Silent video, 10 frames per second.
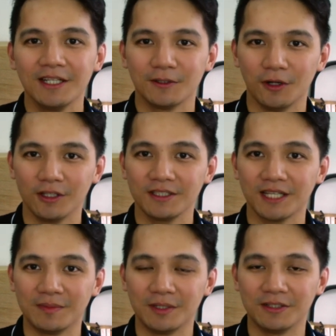
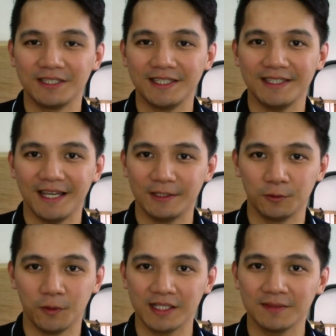Runtime No See, and
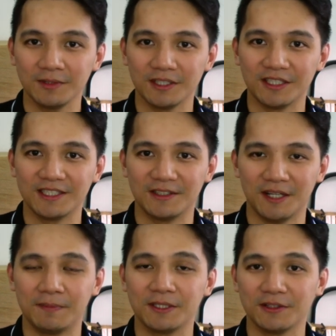welcome to another
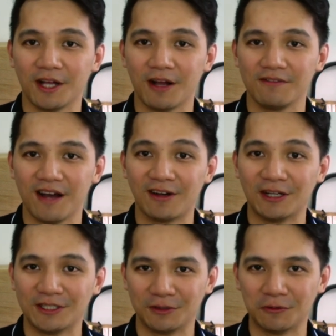episode of
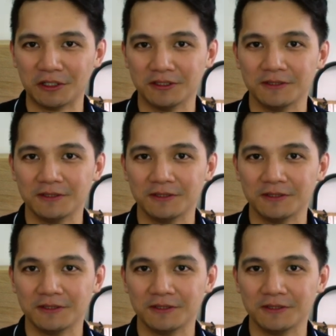Around the World.